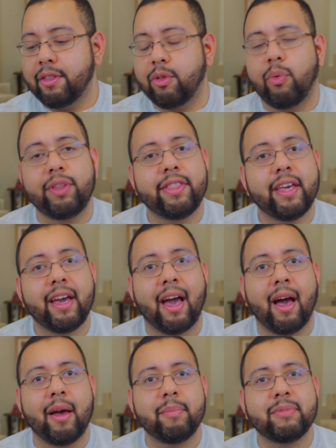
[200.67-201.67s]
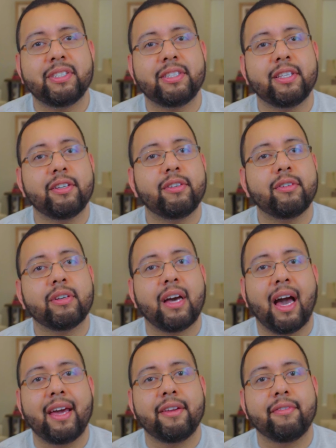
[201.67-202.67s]
The one thing I'm still
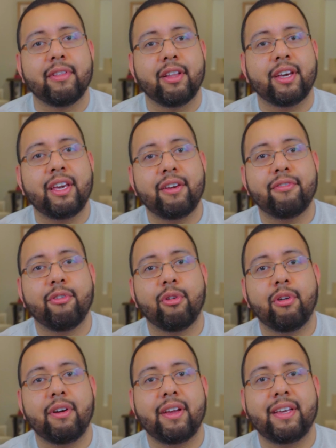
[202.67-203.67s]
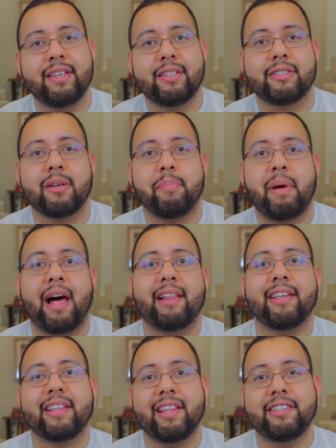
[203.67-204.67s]
kind of looking for is a
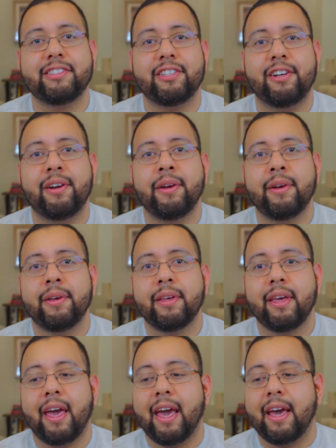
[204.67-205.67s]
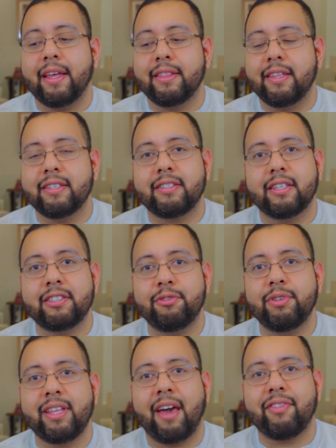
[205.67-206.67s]
palate cleanser, and this
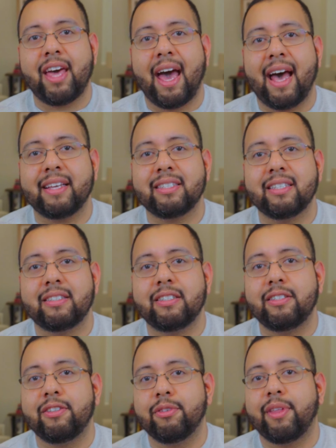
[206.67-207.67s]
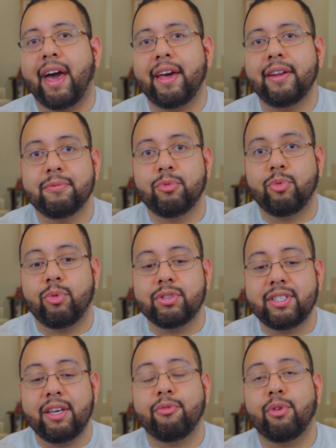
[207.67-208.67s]
doesn't really have the acid to do that. We'll
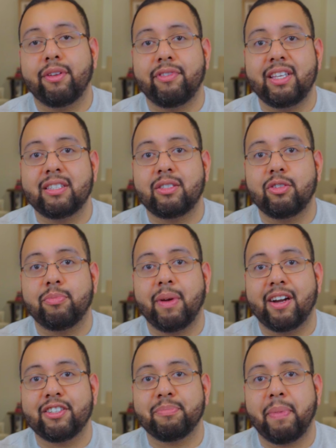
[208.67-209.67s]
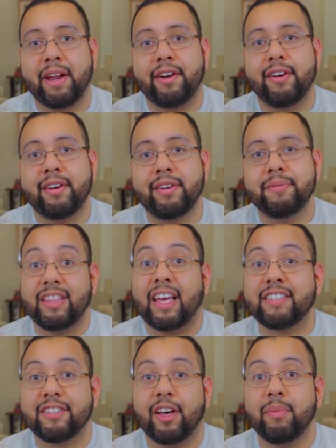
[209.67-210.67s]
see if one of these two pairs better.
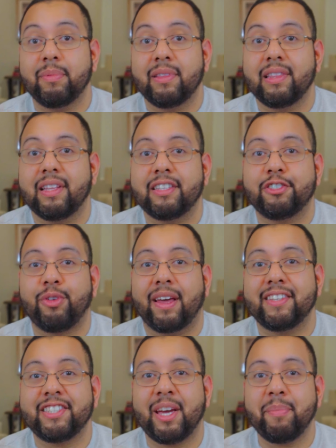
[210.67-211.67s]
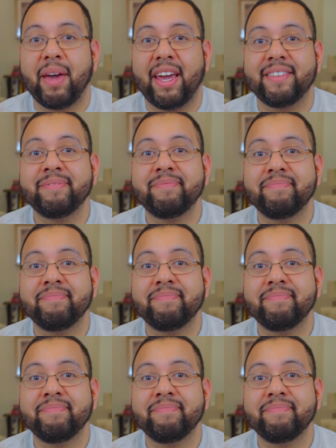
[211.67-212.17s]
Next up, let's try the champagne.